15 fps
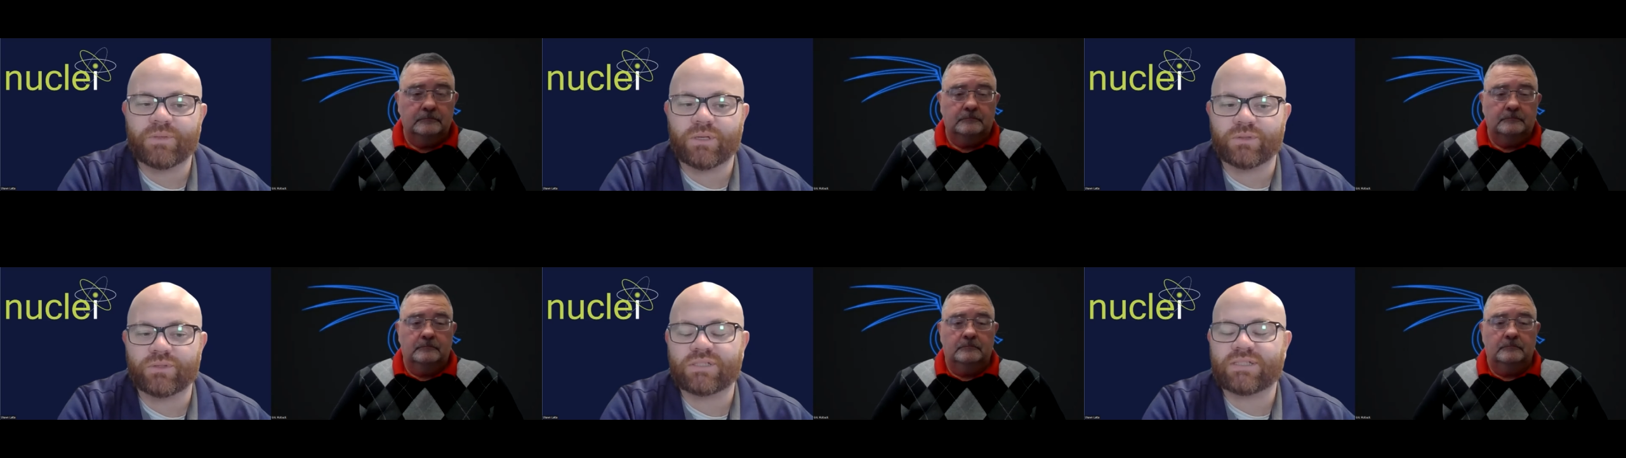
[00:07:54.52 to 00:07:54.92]

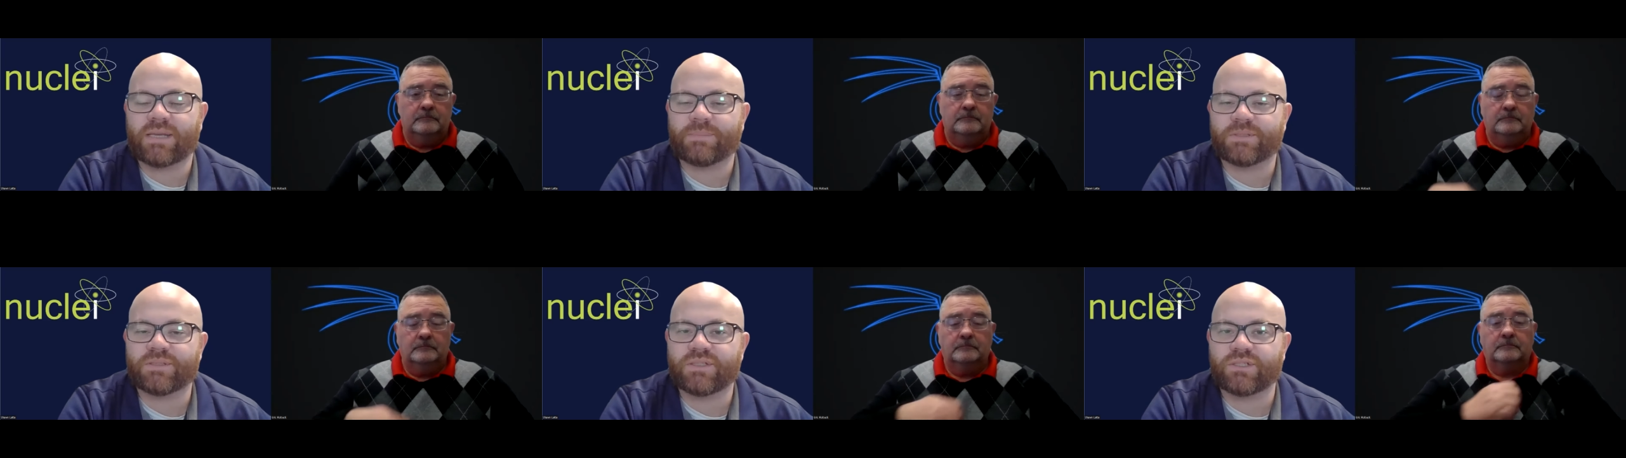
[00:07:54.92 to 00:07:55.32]
Speaker 1: those
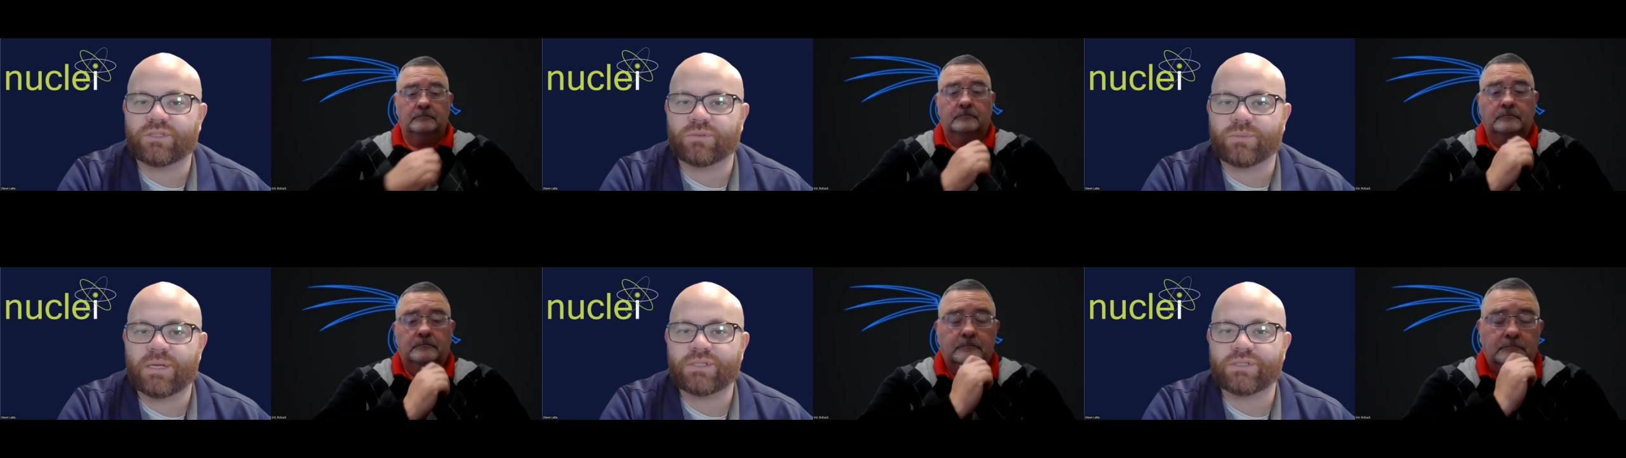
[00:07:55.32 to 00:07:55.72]
types of
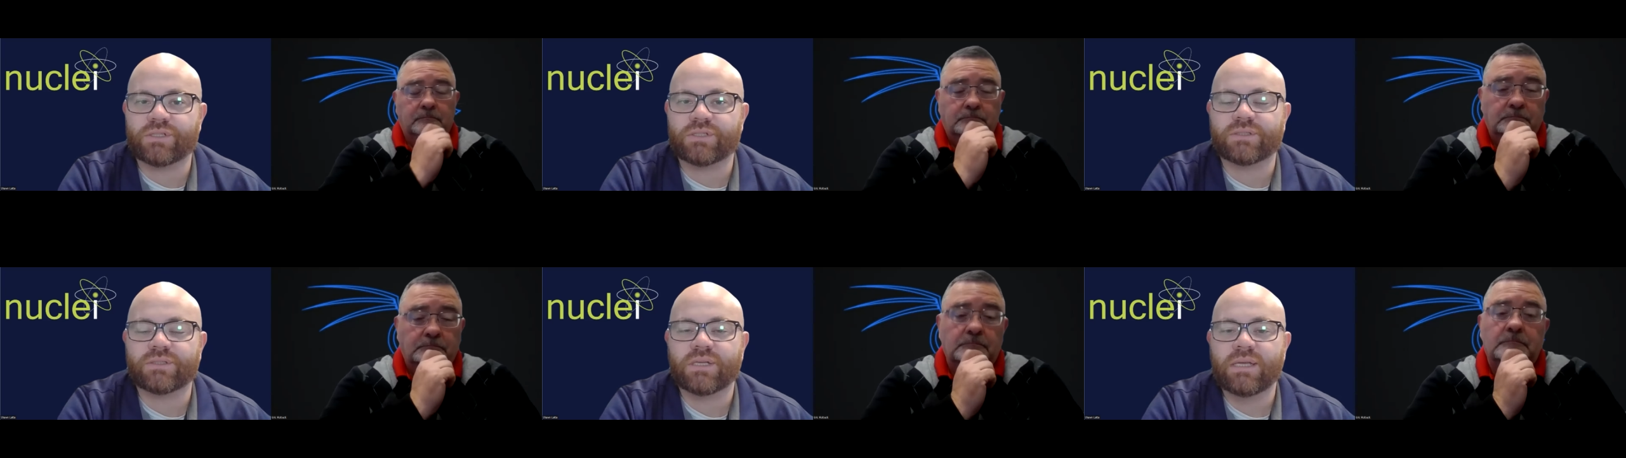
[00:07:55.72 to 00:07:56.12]

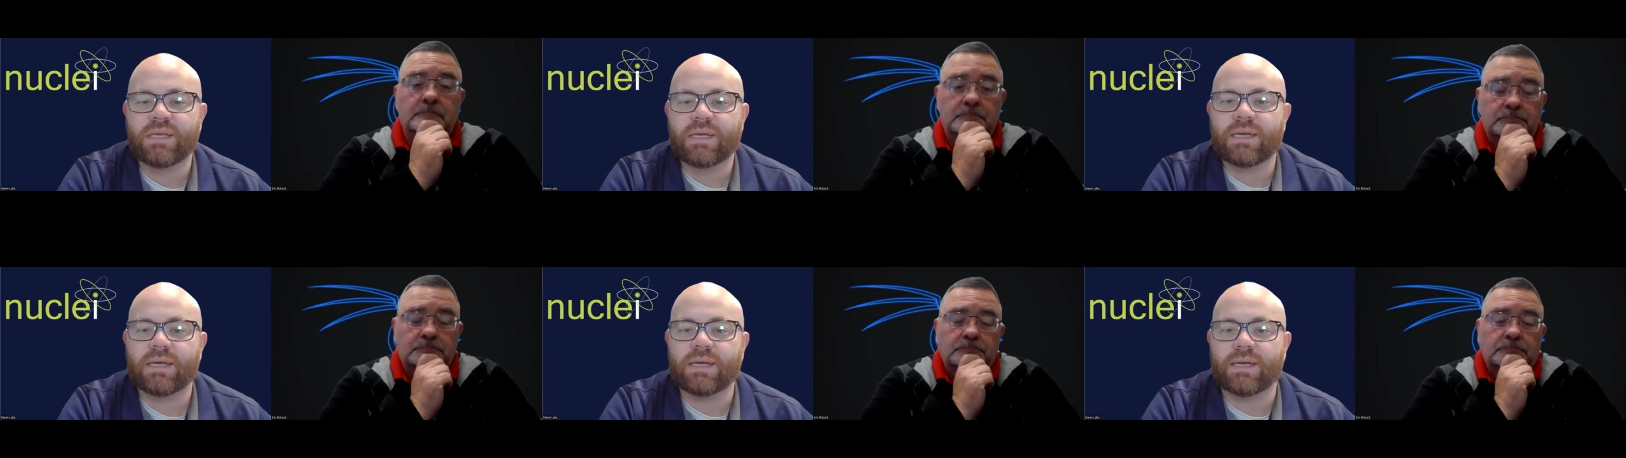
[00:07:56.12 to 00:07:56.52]
situations,
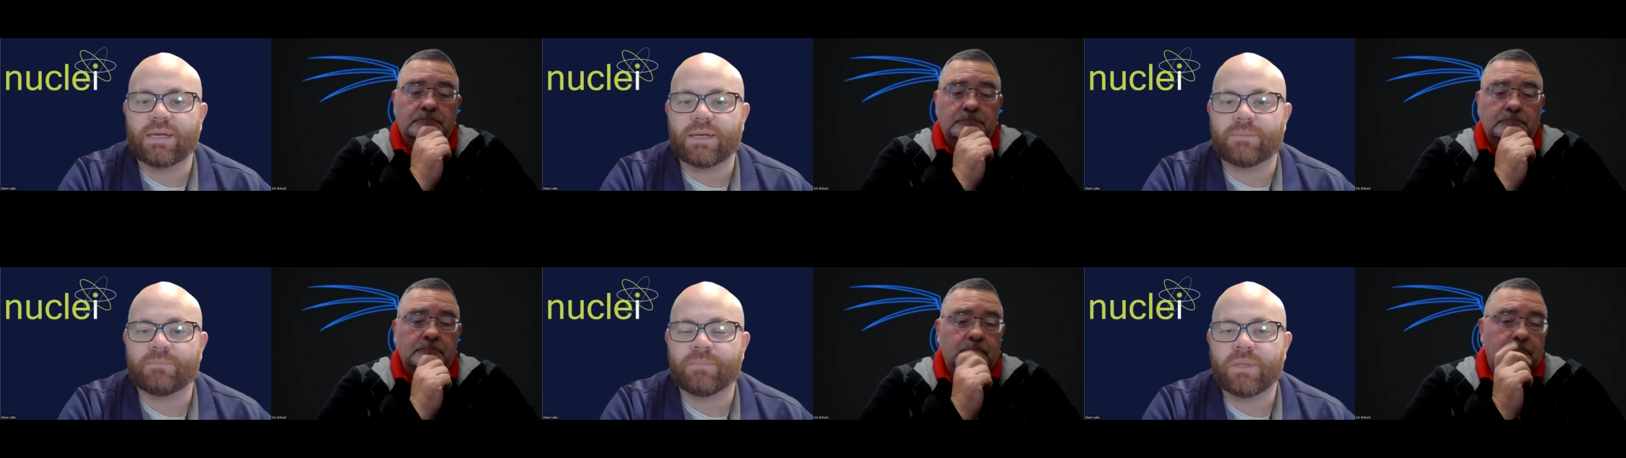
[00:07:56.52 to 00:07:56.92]

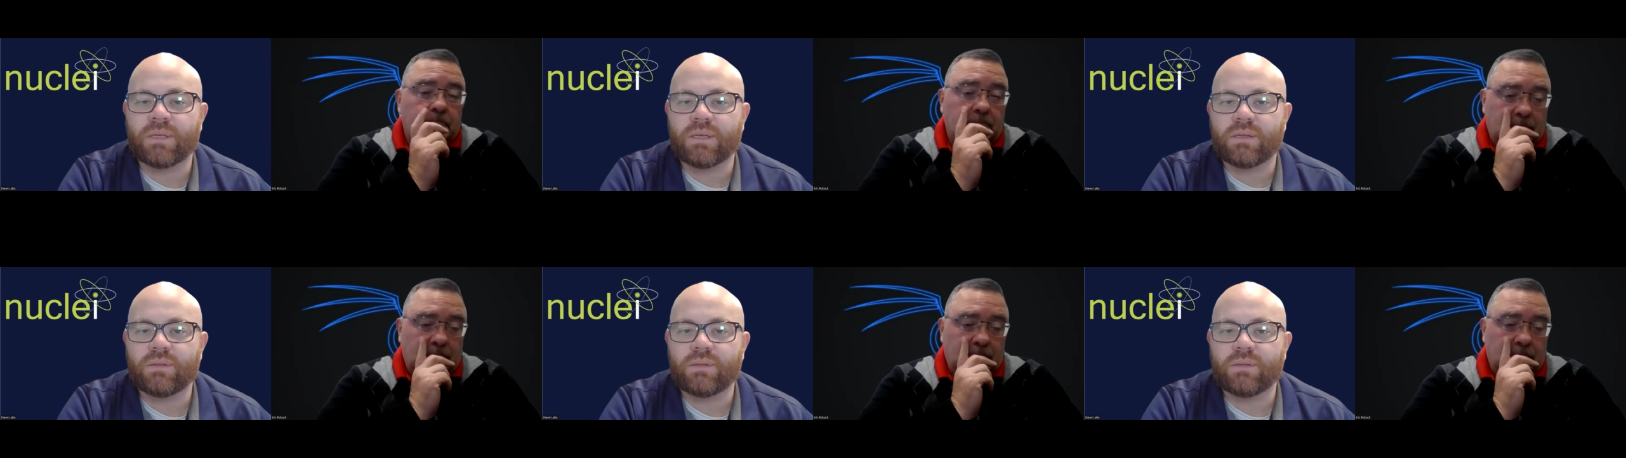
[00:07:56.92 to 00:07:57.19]
um,